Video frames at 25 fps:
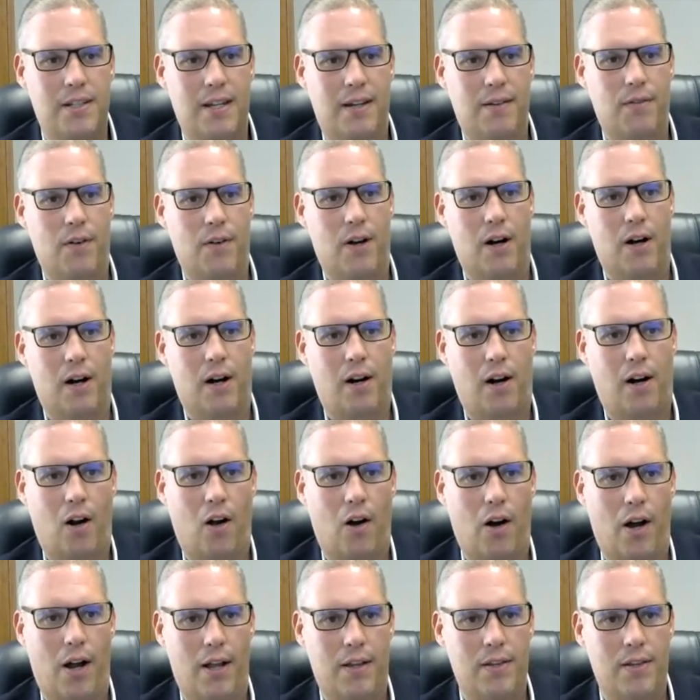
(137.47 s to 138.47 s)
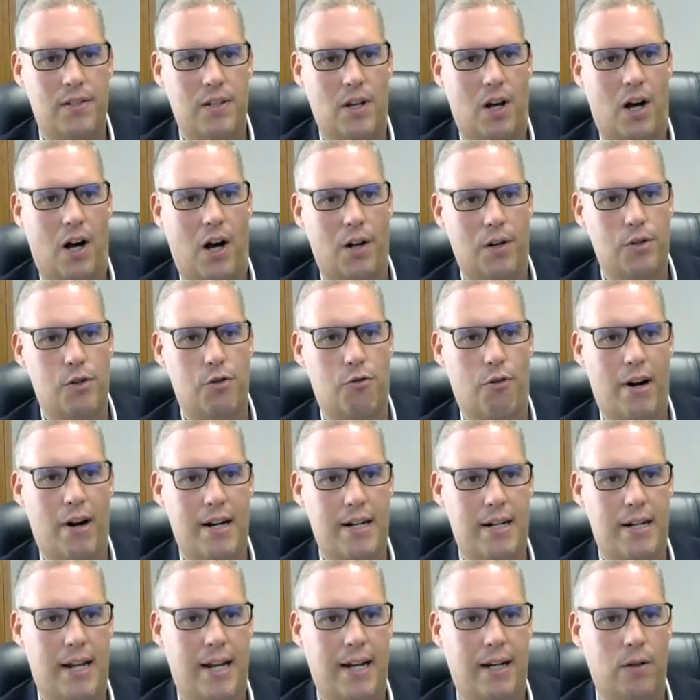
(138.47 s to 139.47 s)
If our clients aren't
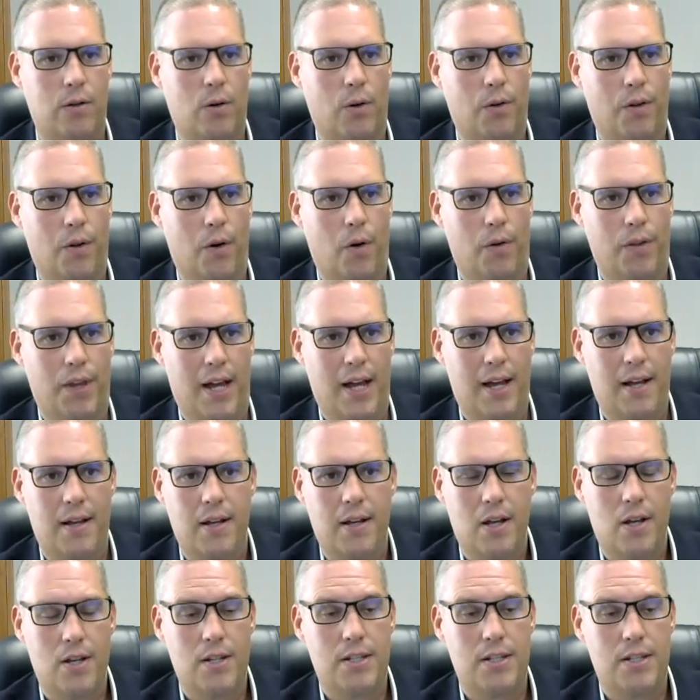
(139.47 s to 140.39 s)
trading or they're